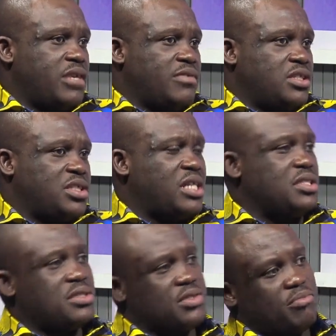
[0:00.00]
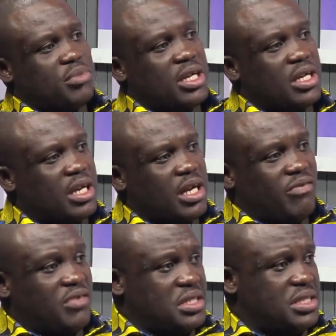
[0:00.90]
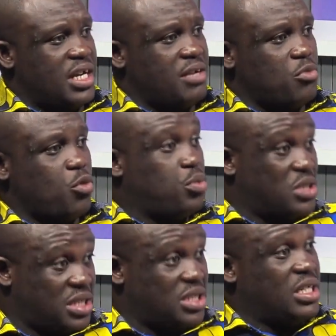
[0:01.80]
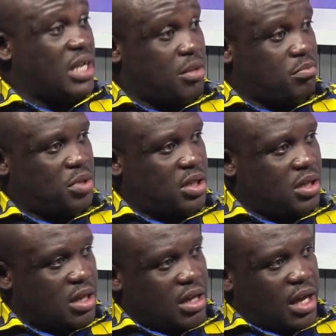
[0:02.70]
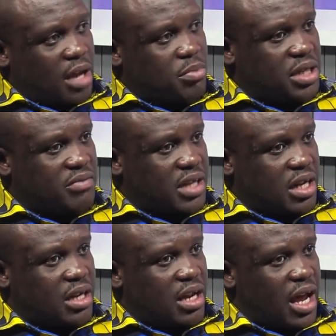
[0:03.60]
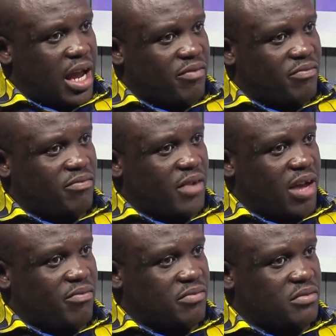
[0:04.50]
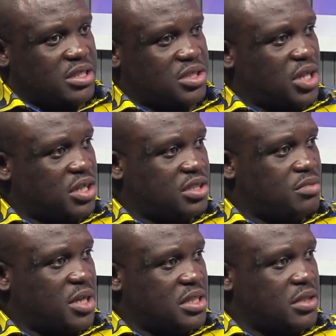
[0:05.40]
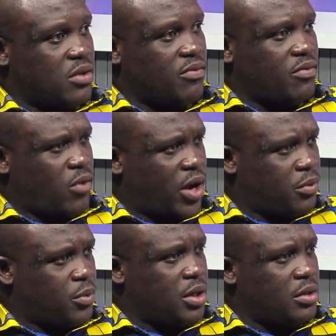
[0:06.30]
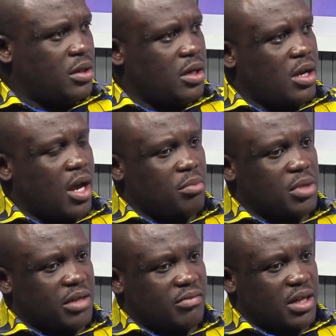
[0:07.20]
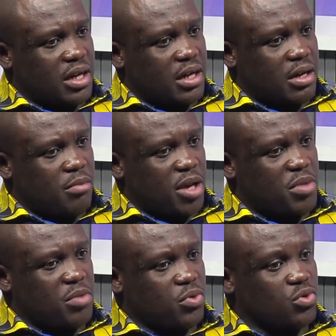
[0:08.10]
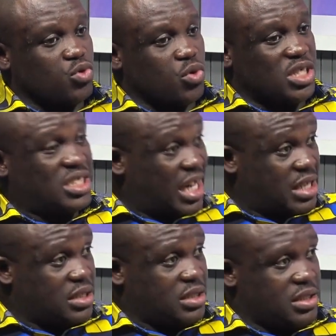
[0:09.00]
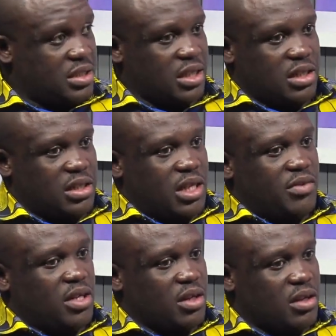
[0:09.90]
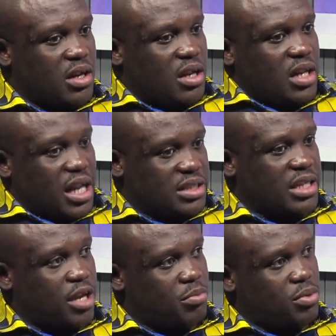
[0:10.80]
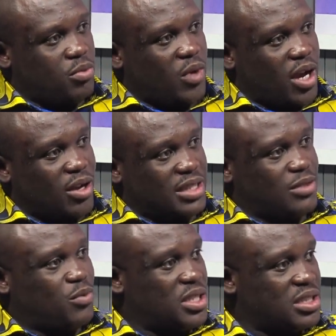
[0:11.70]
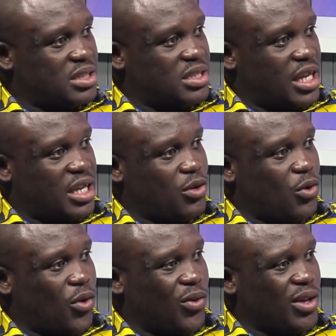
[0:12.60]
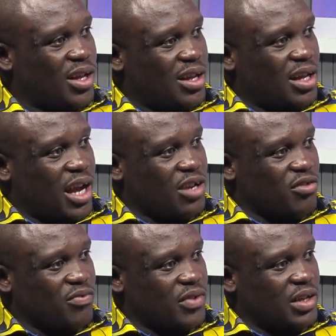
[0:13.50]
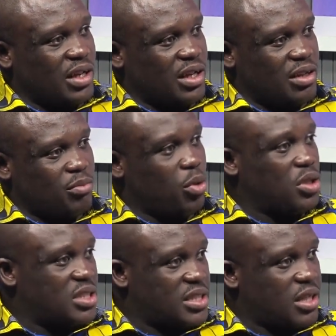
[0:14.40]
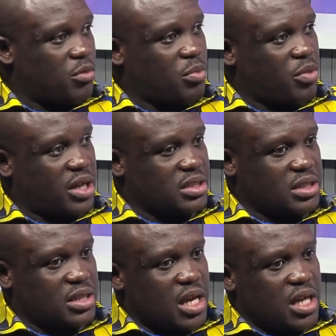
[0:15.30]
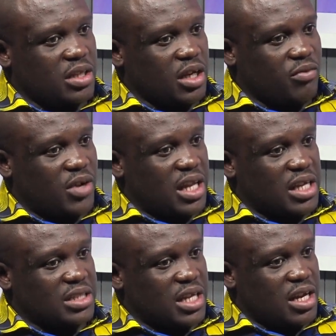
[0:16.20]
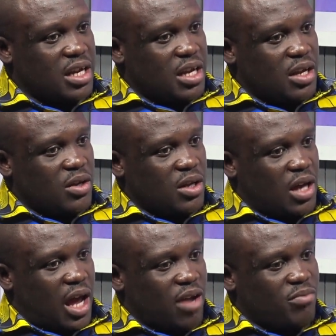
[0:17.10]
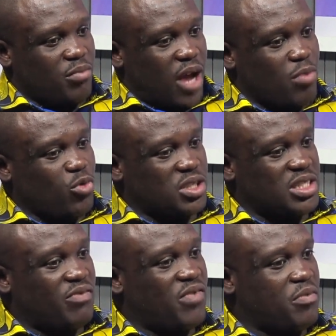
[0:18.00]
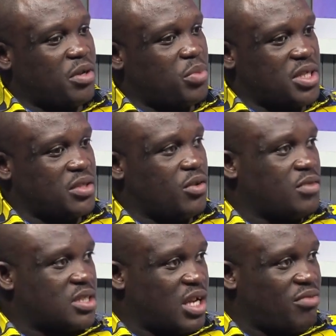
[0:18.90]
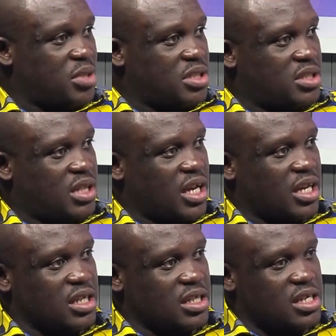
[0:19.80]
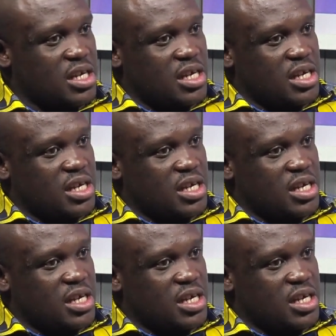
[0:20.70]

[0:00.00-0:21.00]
given the challenges of being a first-time opposition M P, I believe that I have, I have discharged myself quite well. I believe that my people know the challenges in given the landscape where it's a winners take it all kind of uh, politics that we practice. They realize that I'm, I'm not the favorite person of this government, and